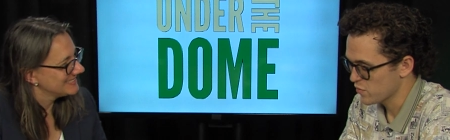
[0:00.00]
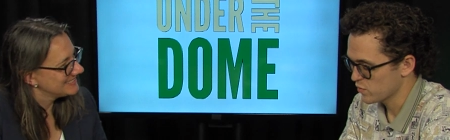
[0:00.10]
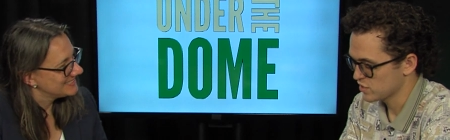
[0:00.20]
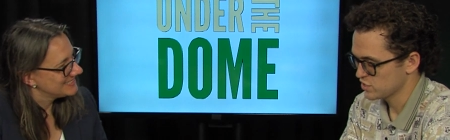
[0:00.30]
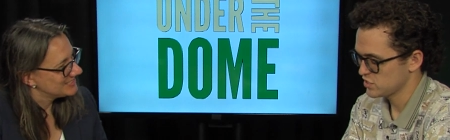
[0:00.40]
Speaker 1: I
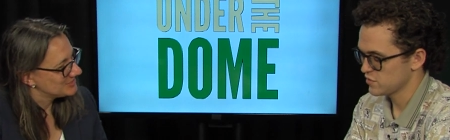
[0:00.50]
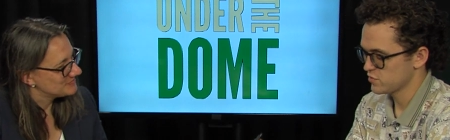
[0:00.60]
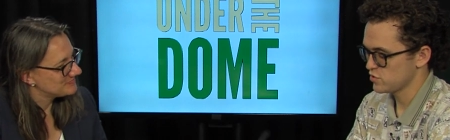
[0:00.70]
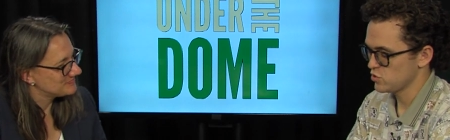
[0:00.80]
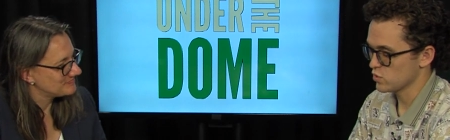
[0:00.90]
want to
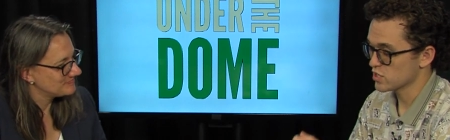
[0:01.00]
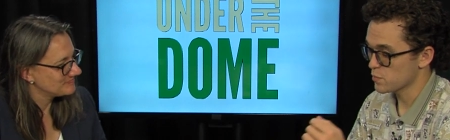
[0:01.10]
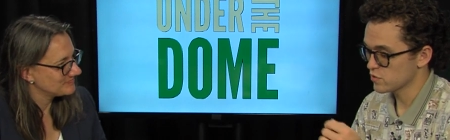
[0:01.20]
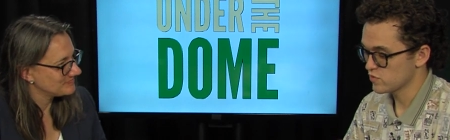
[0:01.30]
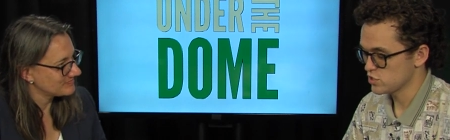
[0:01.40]
shift to a
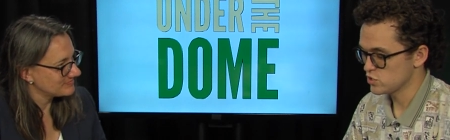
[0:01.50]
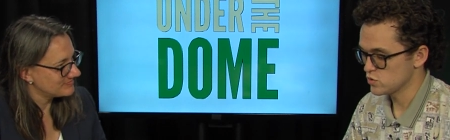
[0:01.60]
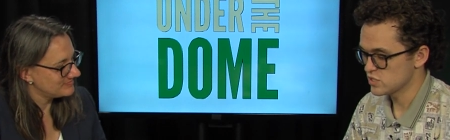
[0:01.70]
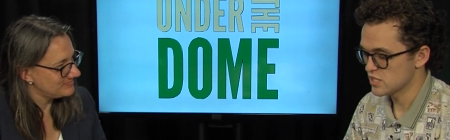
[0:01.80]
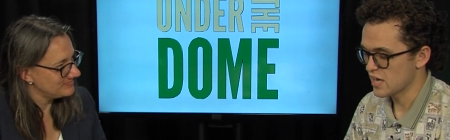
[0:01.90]
couple of
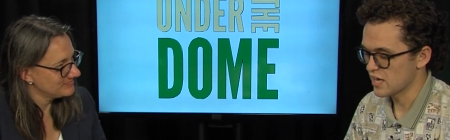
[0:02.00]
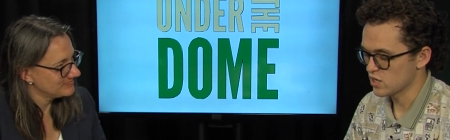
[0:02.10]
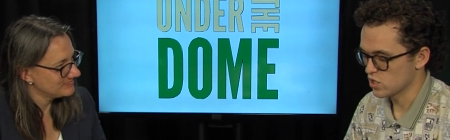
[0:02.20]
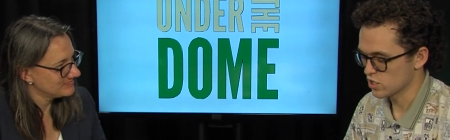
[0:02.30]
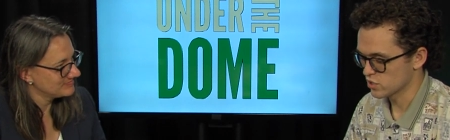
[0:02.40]
issues that
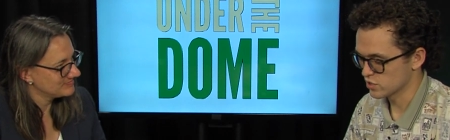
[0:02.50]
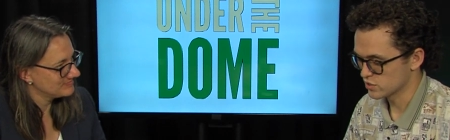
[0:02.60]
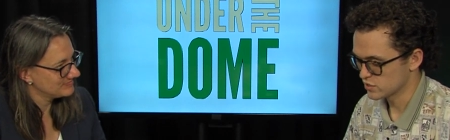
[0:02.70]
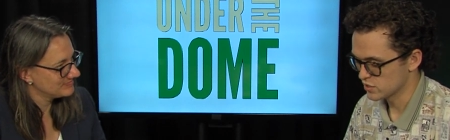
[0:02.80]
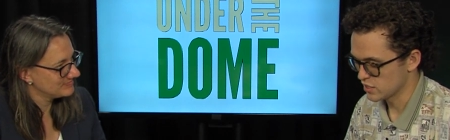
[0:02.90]
are
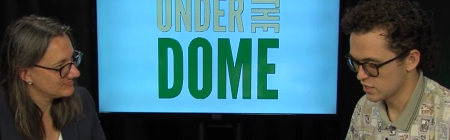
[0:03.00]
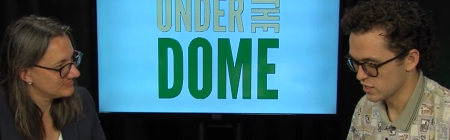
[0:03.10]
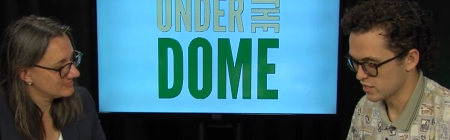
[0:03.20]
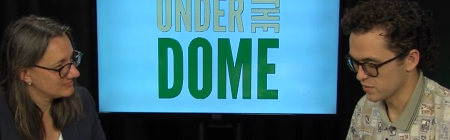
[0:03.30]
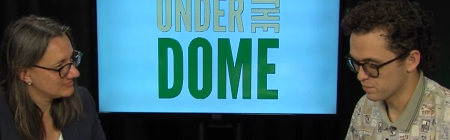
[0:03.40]

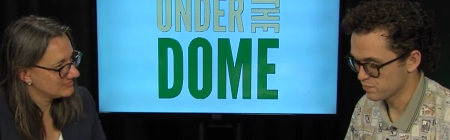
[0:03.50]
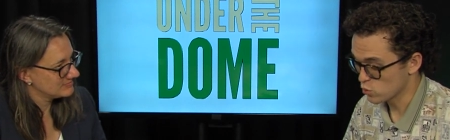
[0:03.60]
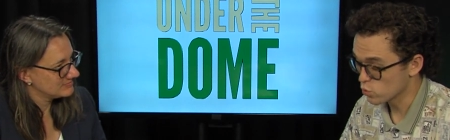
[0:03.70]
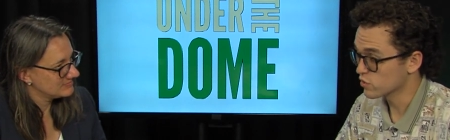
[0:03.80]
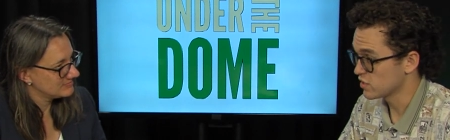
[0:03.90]
um, that
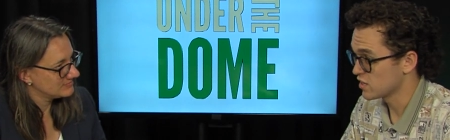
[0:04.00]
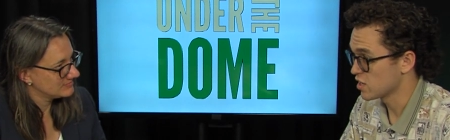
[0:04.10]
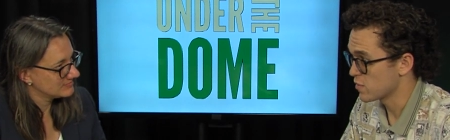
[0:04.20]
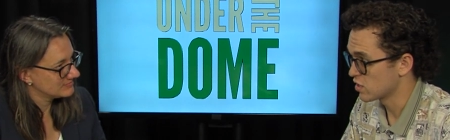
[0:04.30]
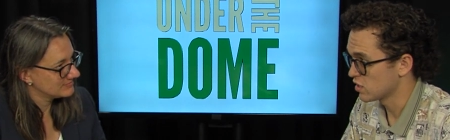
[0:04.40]
we're thinking
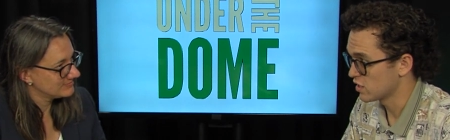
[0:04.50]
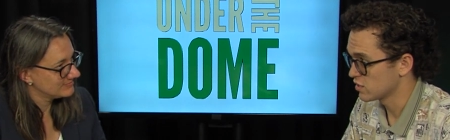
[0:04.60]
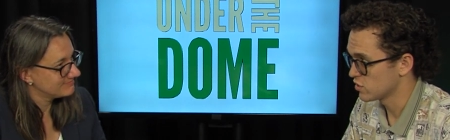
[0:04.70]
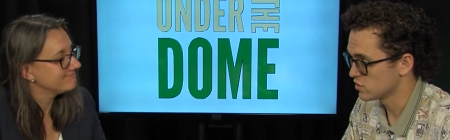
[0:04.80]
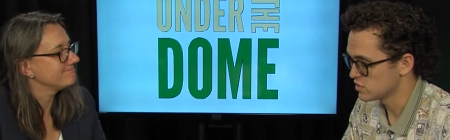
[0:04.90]
about a lot
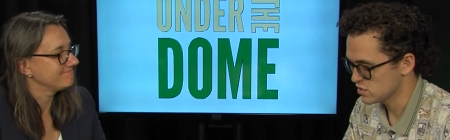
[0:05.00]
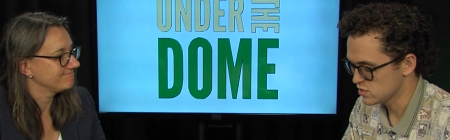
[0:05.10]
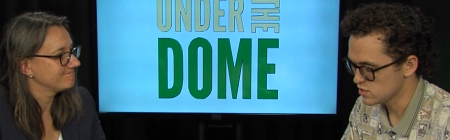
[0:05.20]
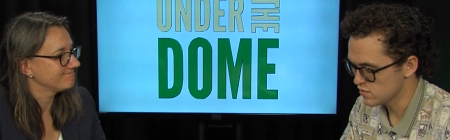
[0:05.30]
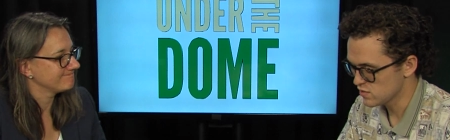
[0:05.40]
here mm. at hmm.
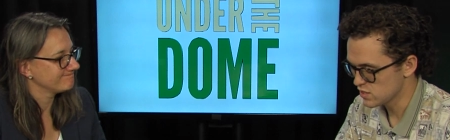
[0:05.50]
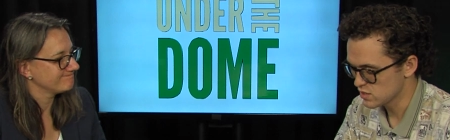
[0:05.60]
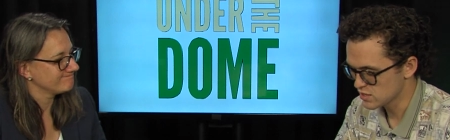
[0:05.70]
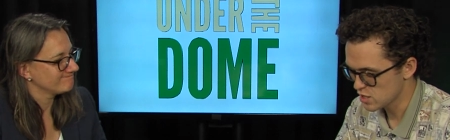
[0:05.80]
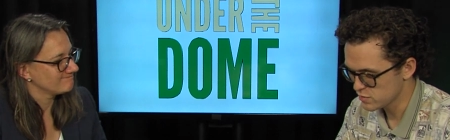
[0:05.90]
CCTV
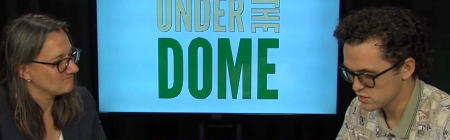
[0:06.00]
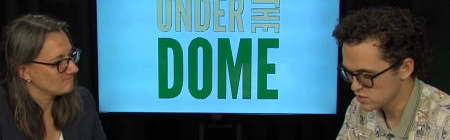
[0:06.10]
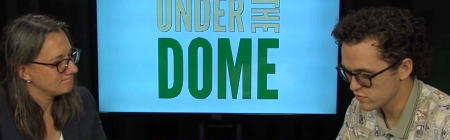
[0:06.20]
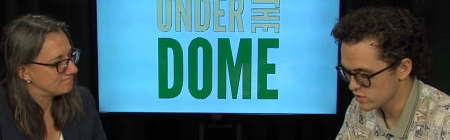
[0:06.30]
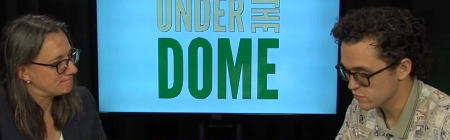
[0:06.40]
and Town Meeting
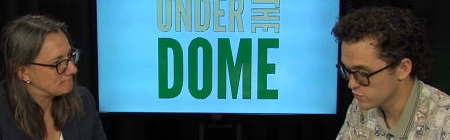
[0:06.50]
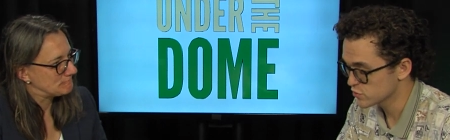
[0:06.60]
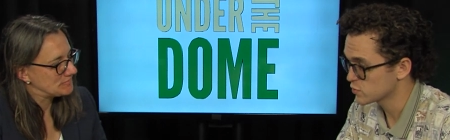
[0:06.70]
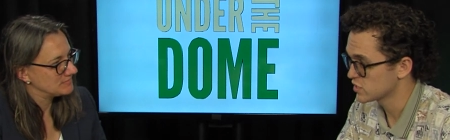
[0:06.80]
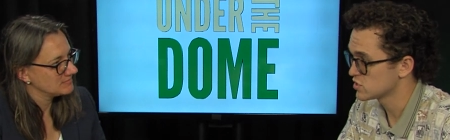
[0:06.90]
TV. The
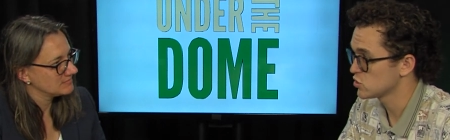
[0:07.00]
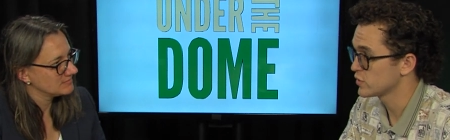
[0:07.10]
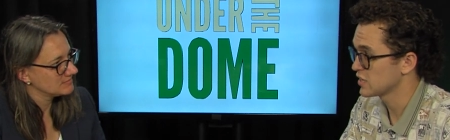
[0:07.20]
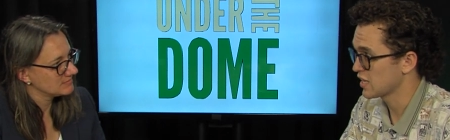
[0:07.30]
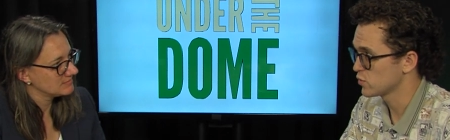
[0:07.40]
first one has to do
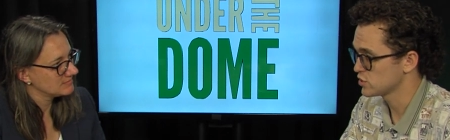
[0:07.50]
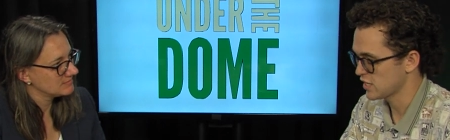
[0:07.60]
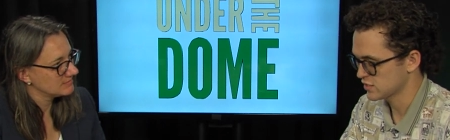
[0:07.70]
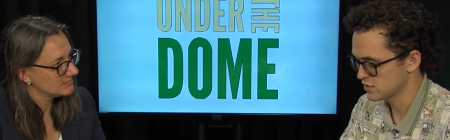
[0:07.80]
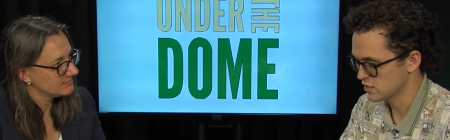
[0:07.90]
with language
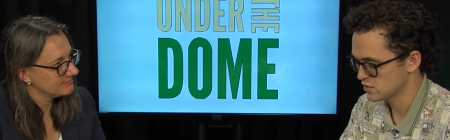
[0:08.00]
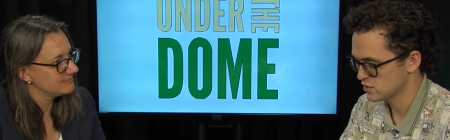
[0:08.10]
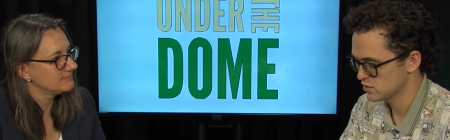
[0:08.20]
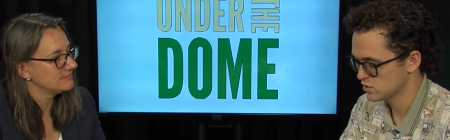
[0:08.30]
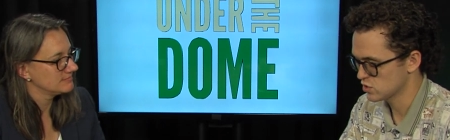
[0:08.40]

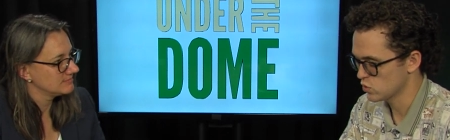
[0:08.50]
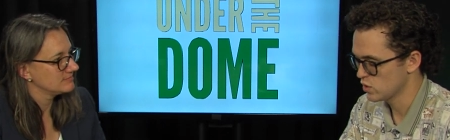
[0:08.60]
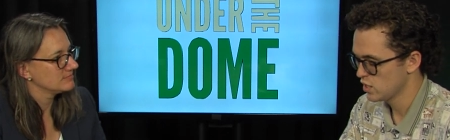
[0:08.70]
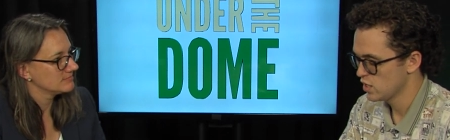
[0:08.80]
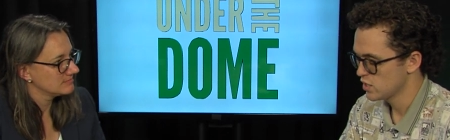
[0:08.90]
access. Mm -hmm. So
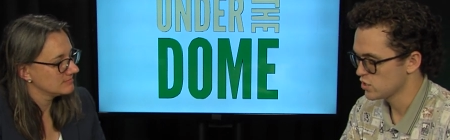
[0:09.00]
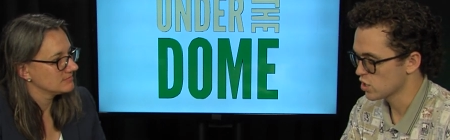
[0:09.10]
the